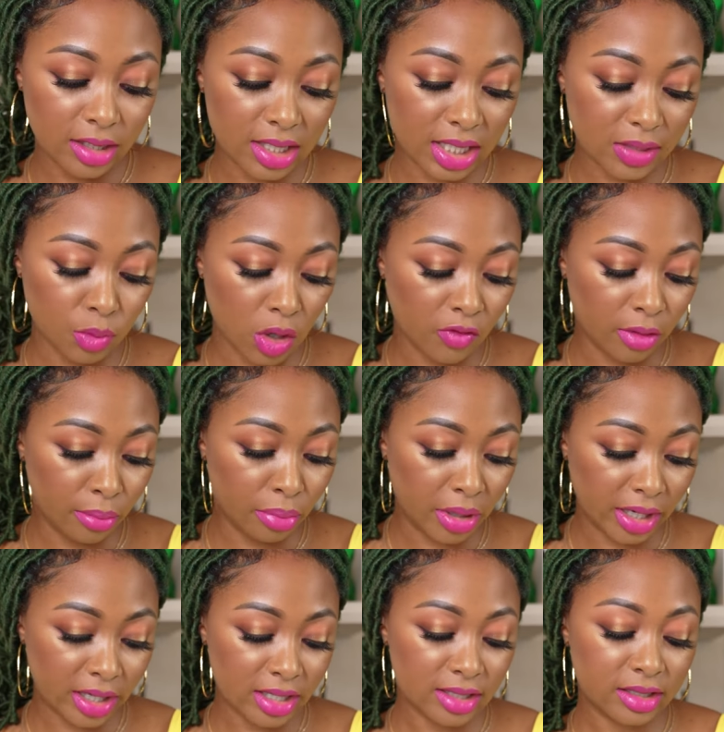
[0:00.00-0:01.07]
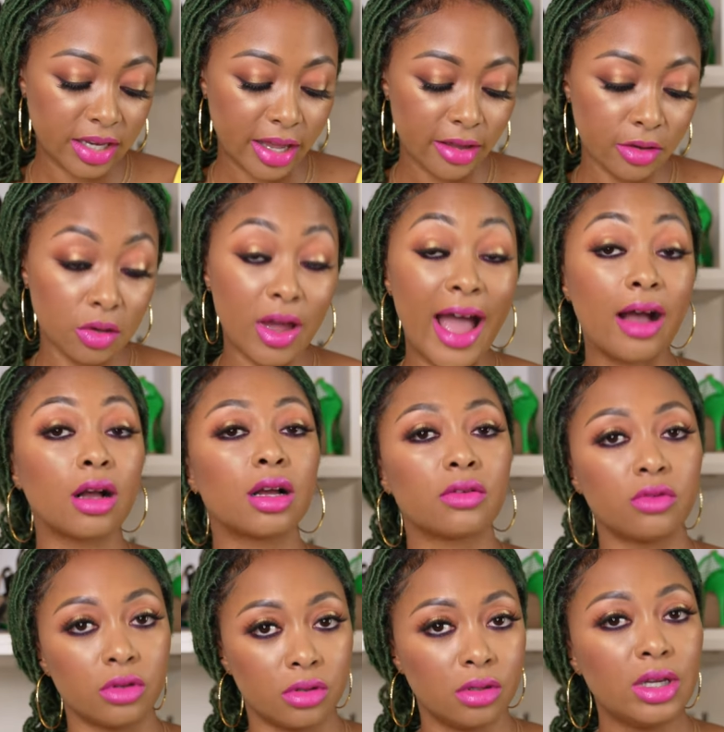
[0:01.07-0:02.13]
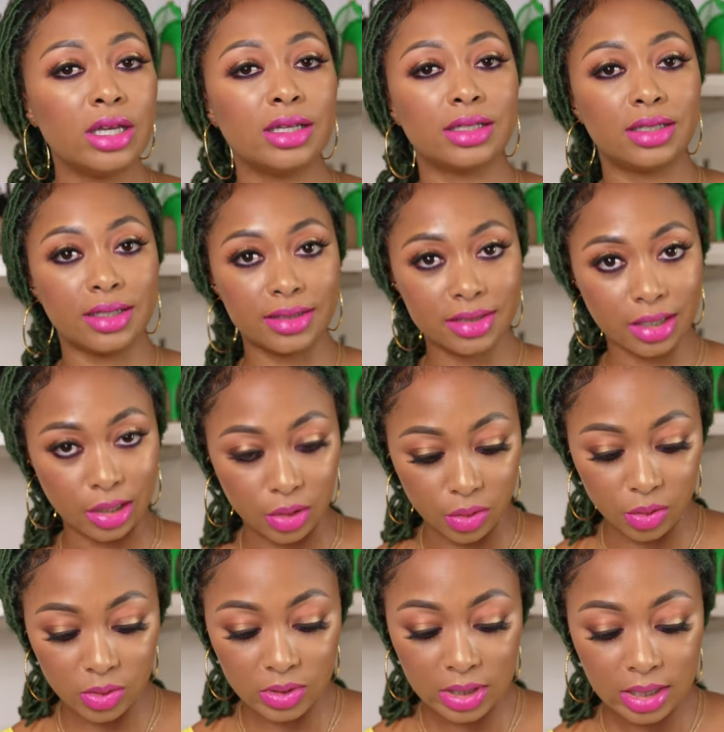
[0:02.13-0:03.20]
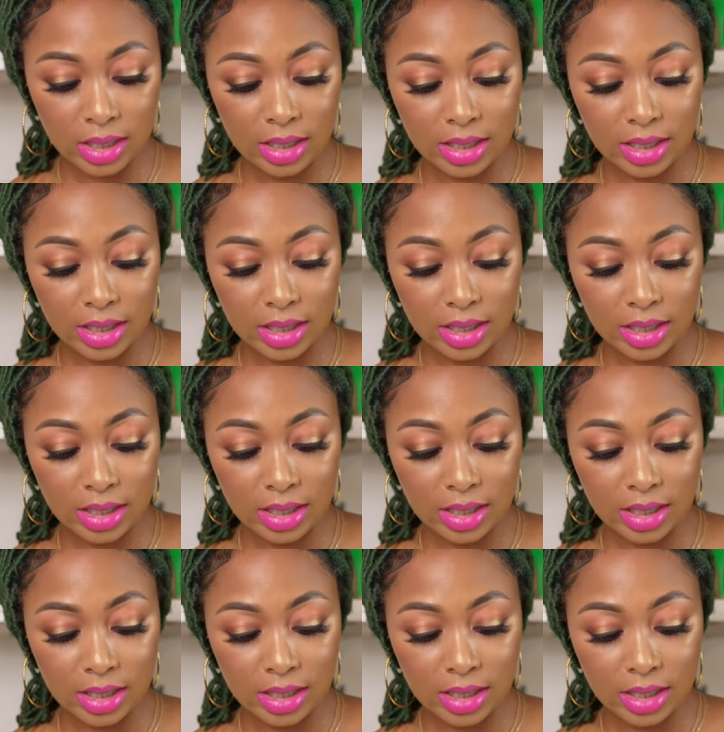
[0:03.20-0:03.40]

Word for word: This is more of a bucket style, however, does close.